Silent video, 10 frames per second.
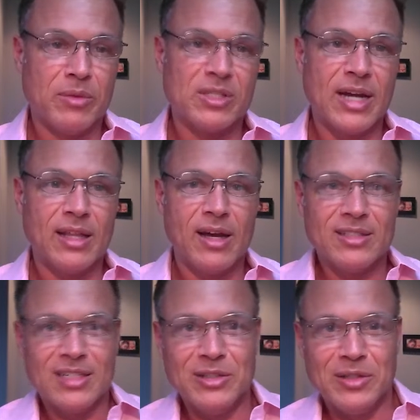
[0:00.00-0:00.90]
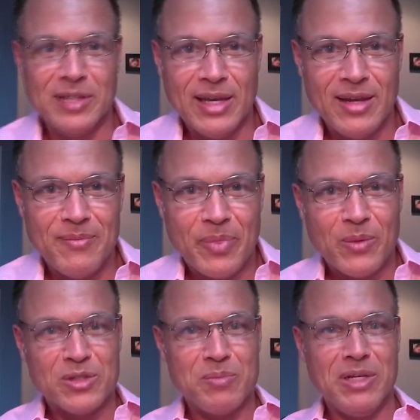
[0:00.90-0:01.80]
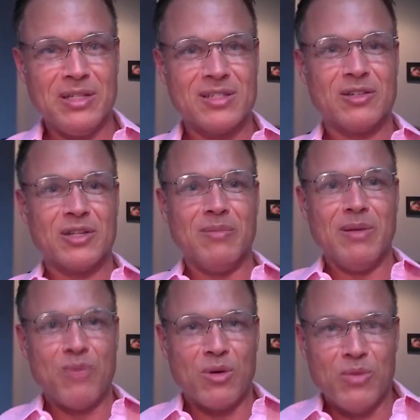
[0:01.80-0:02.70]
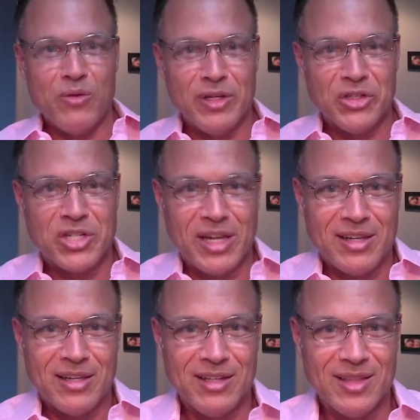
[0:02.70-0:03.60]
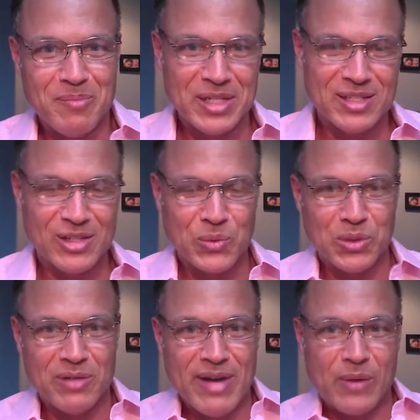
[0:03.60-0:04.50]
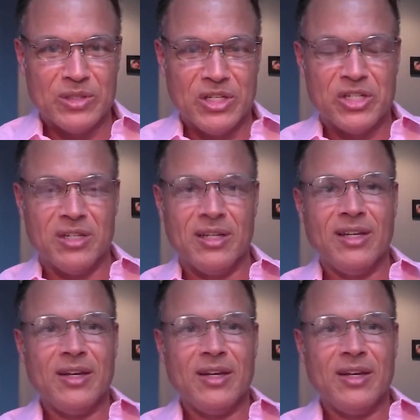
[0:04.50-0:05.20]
the sidelines into the game, which means there's going to be more moving and shaking in the business world of acquisition.